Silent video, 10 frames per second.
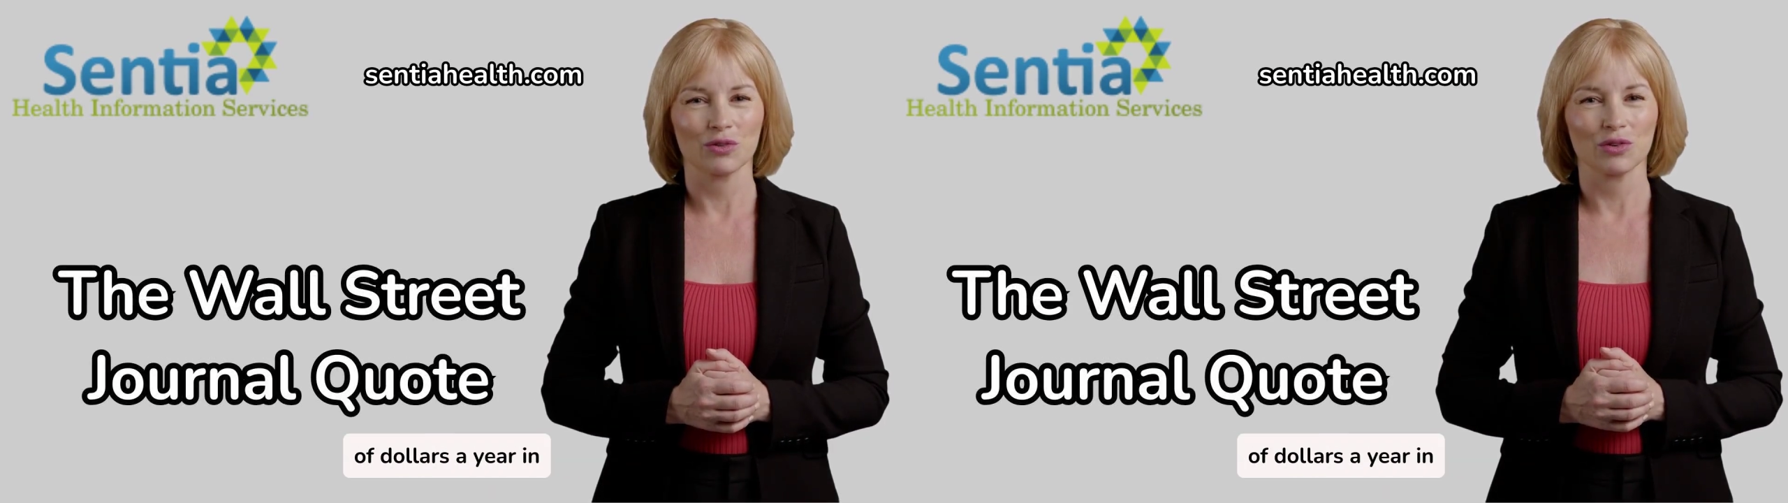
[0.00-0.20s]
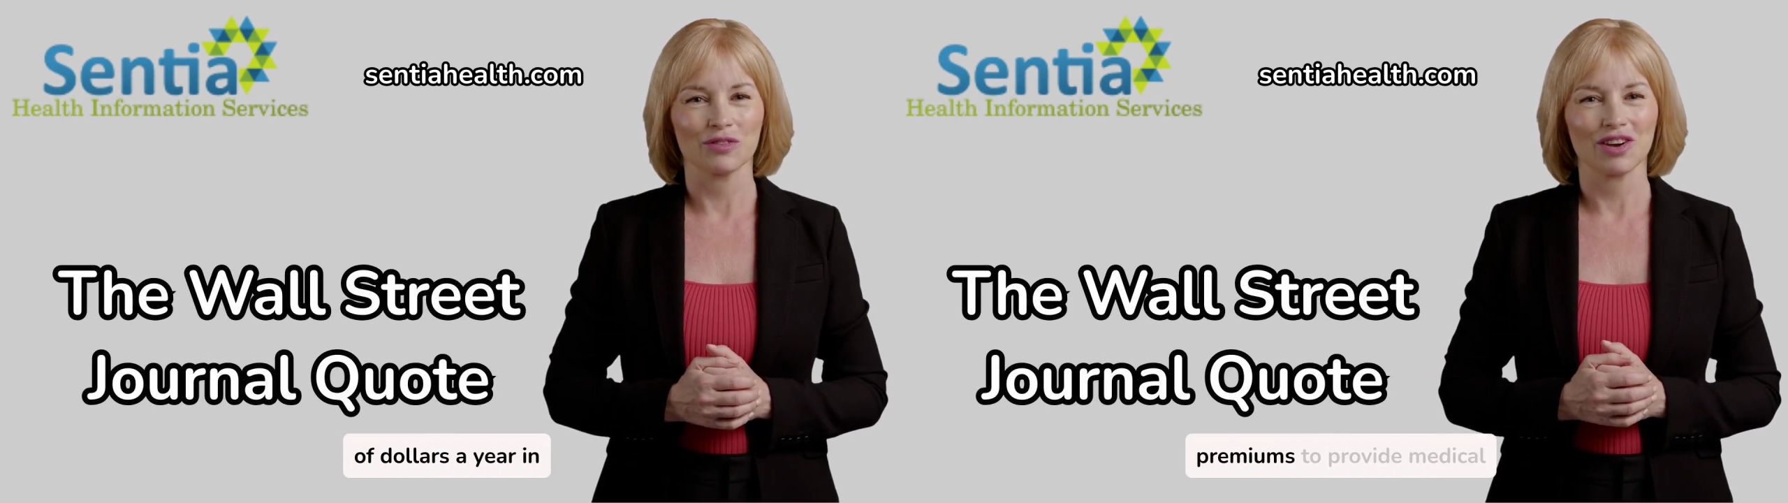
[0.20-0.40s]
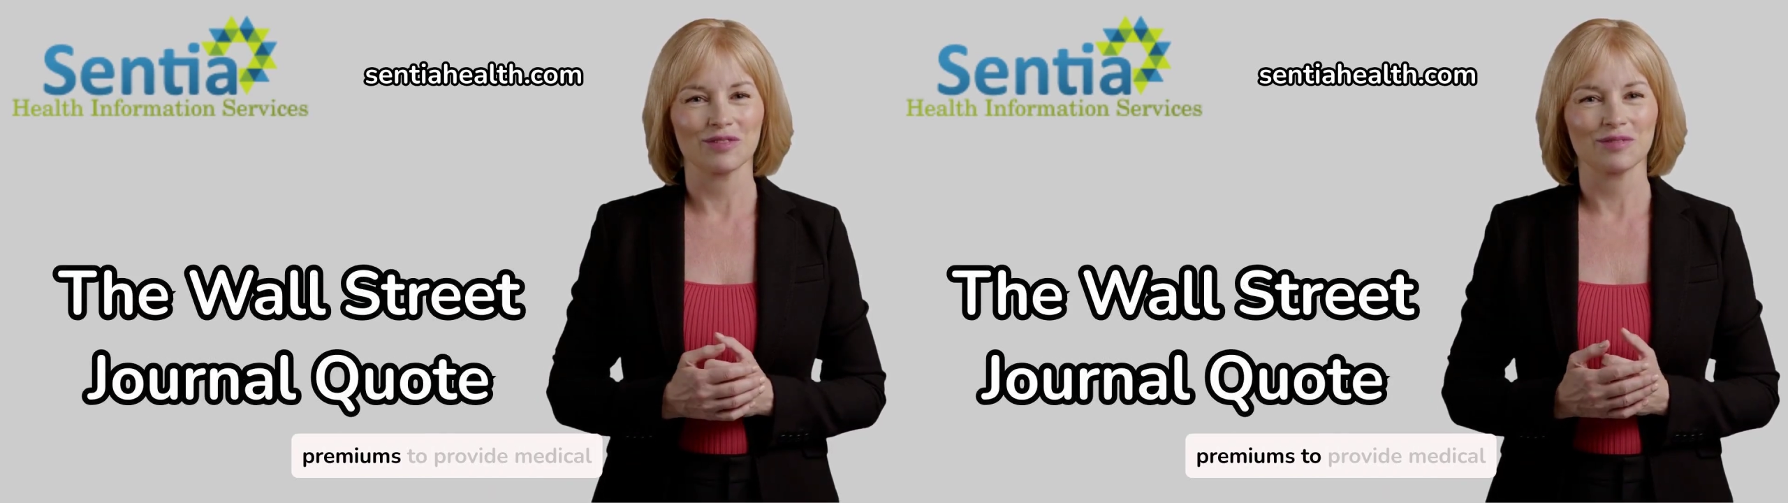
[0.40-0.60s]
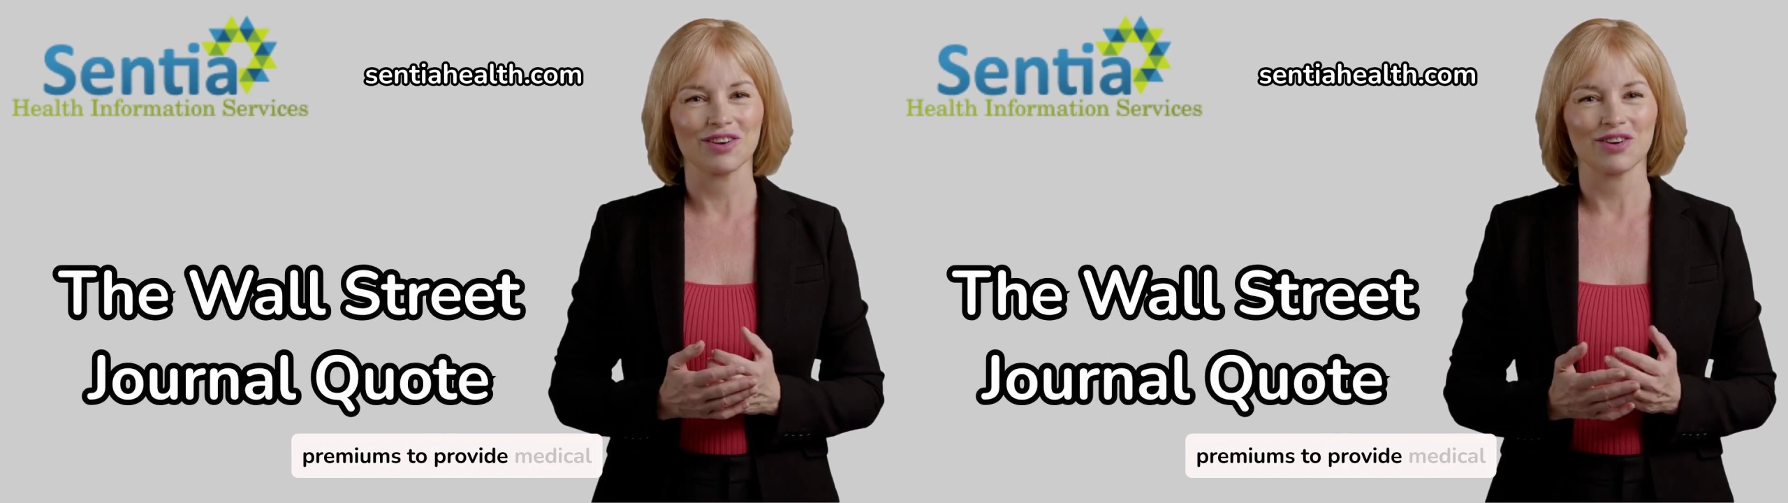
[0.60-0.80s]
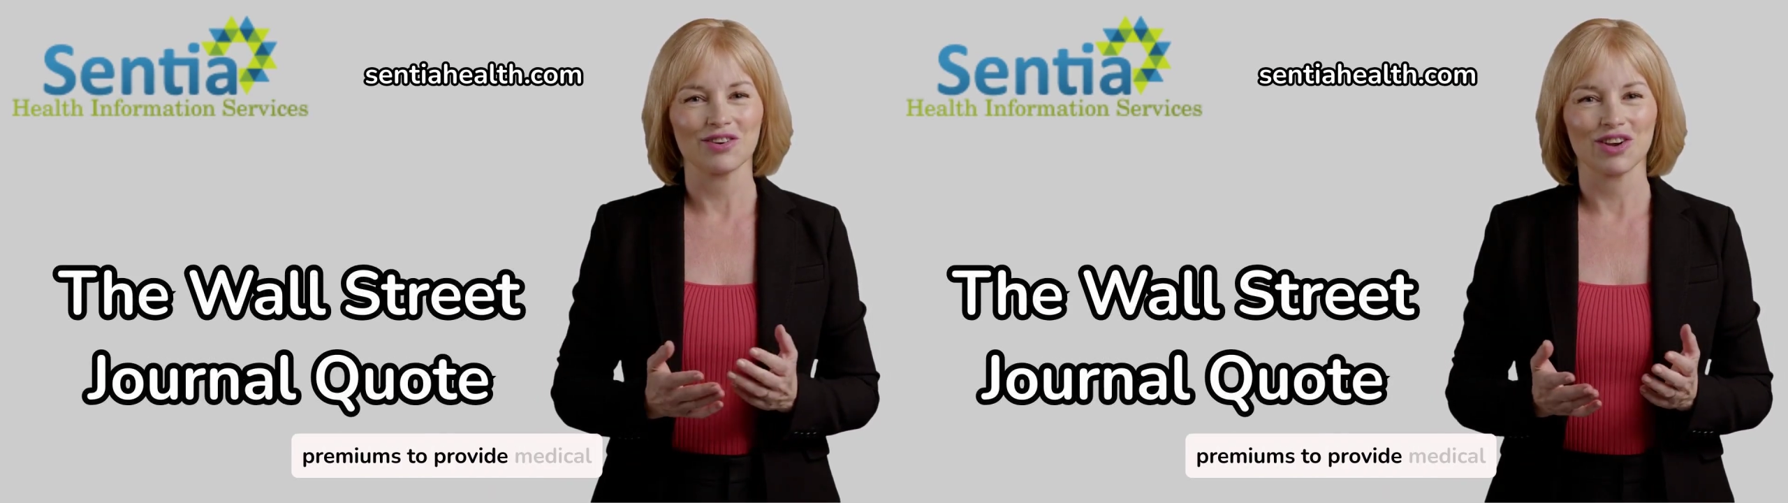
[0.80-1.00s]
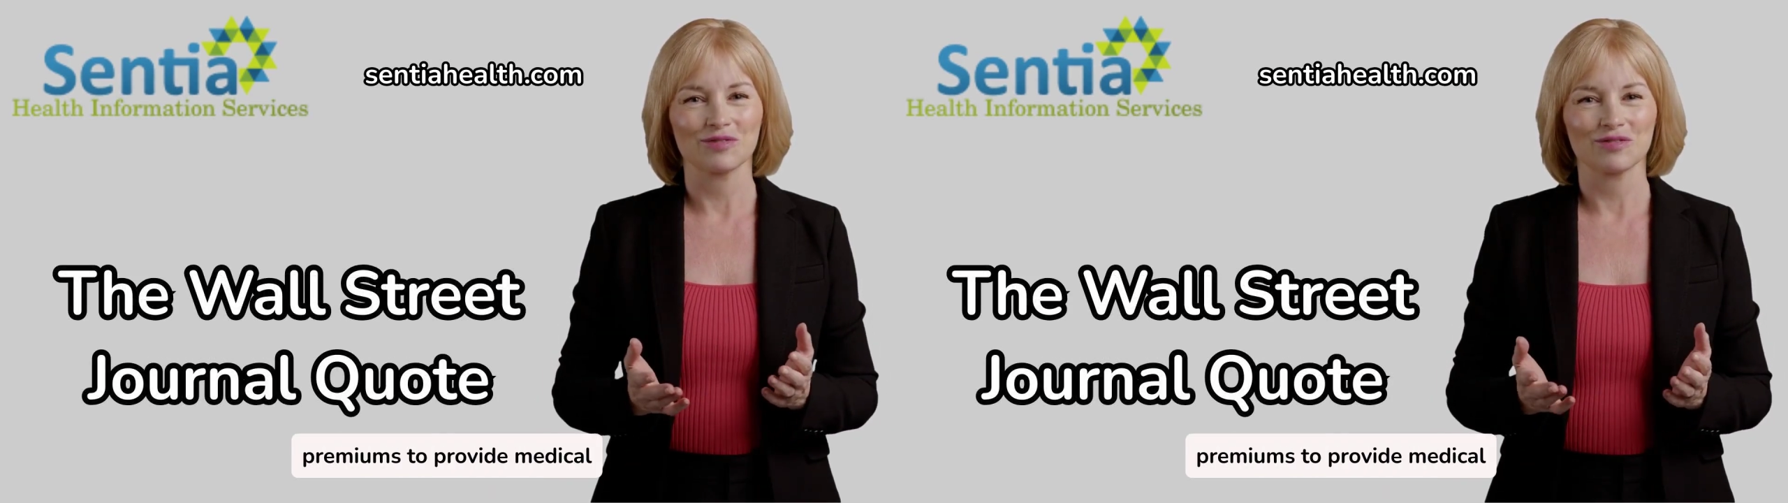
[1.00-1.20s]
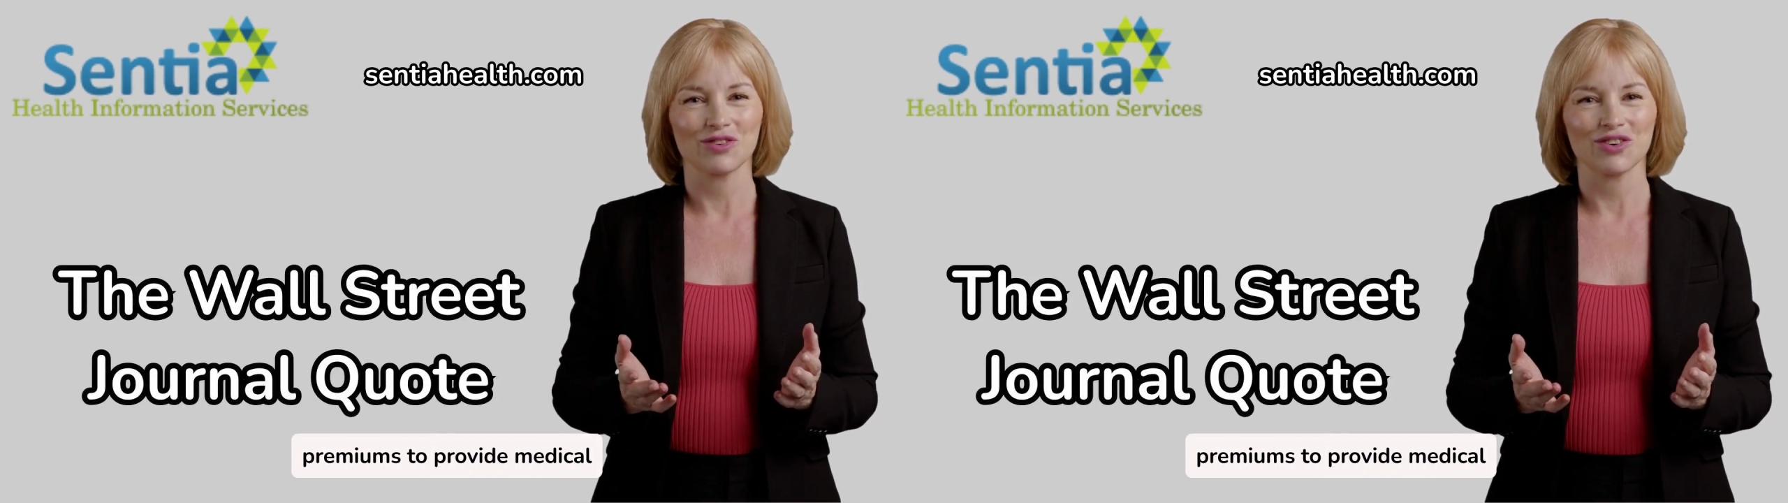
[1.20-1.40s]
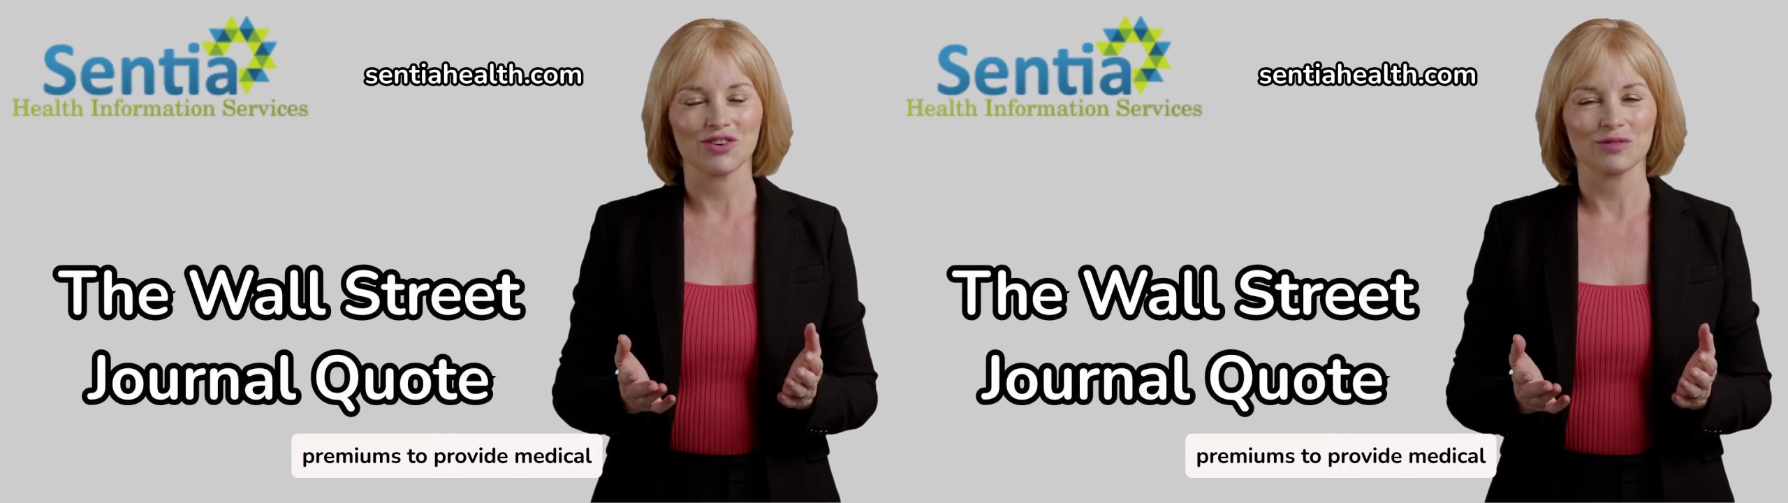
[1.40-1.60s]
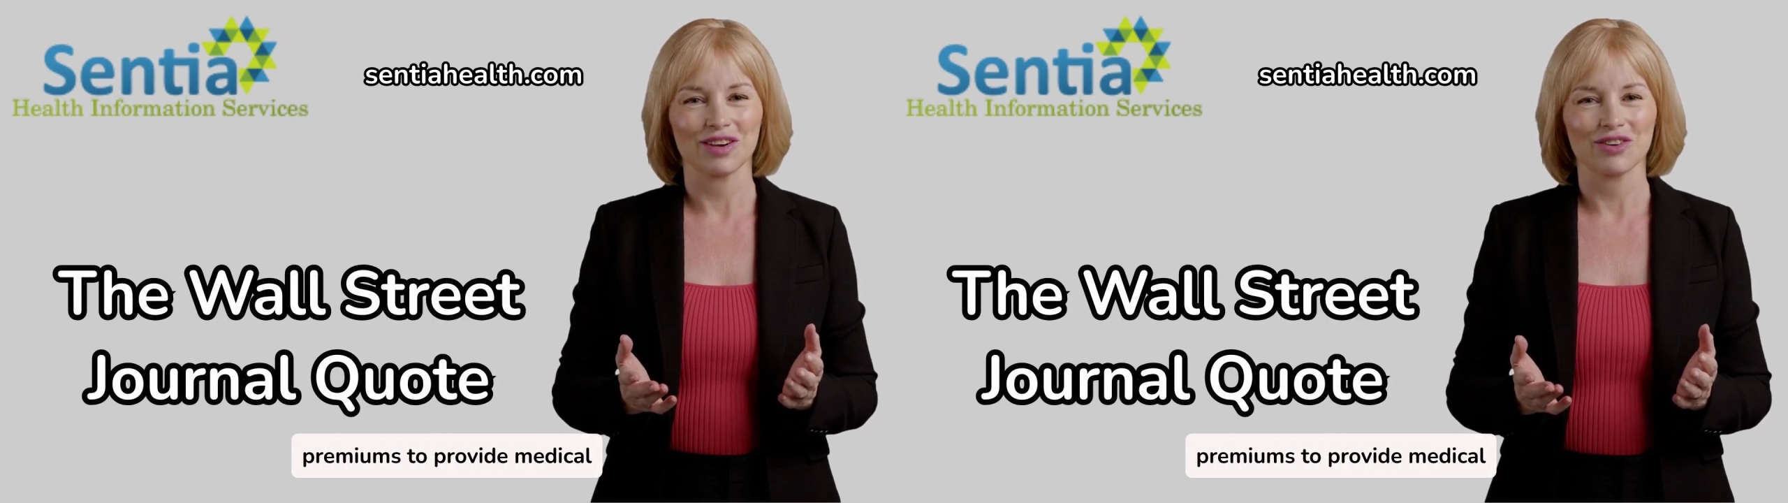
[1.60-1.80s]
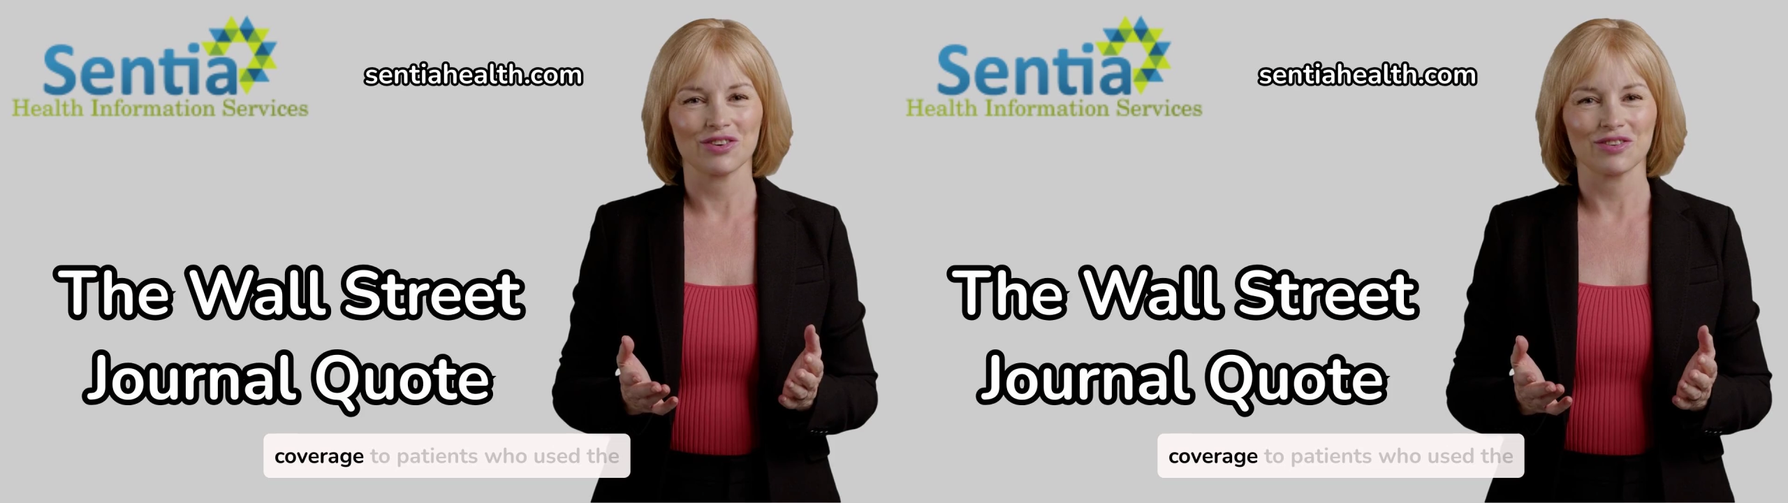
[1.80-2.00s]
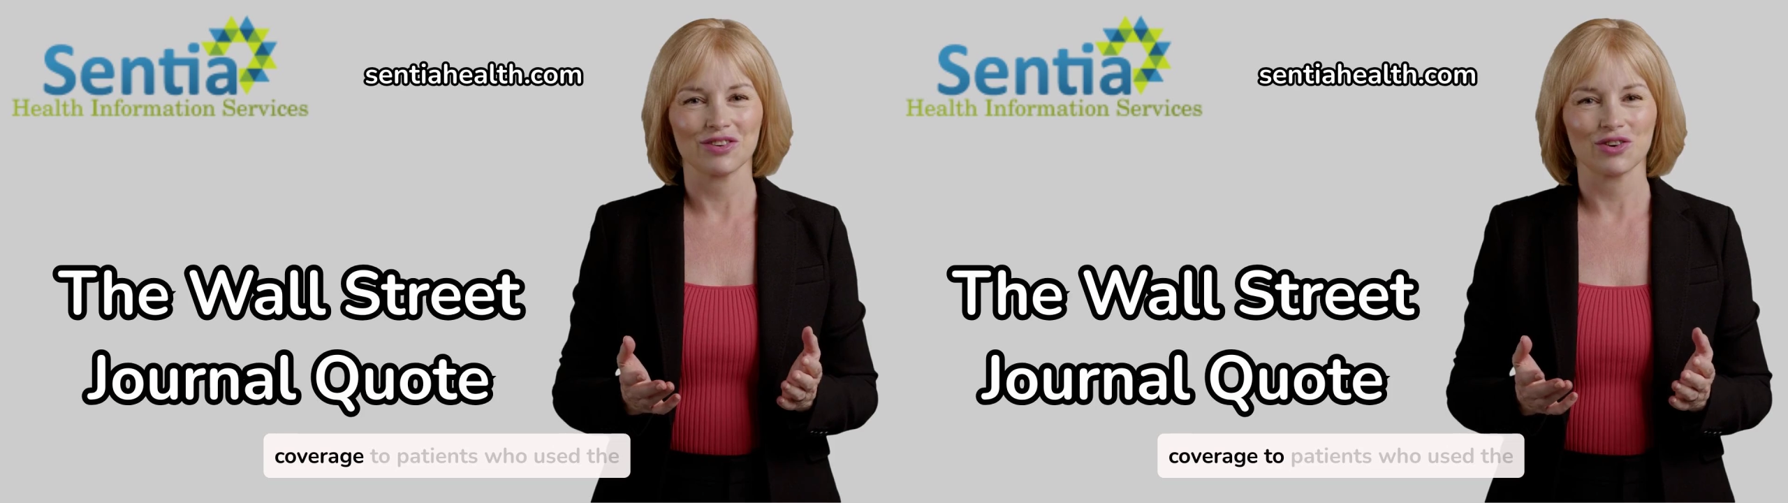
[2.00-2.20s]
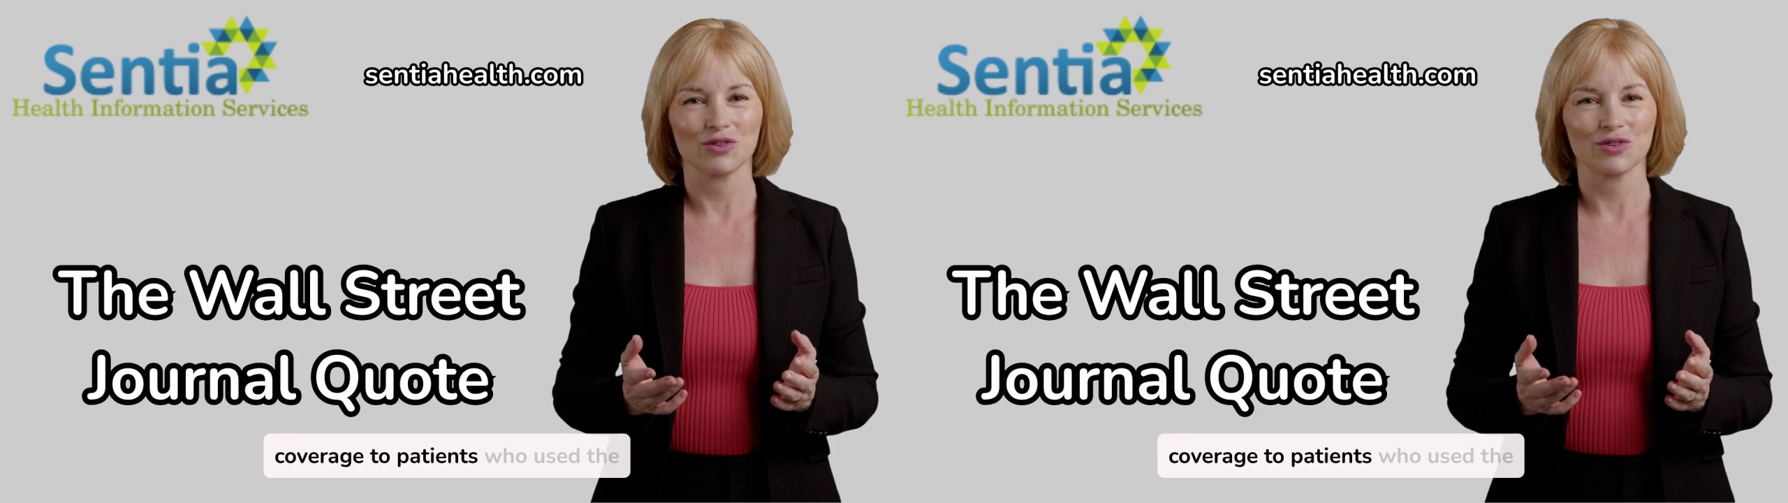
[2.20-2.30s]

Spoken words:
to provide medical coverage to patients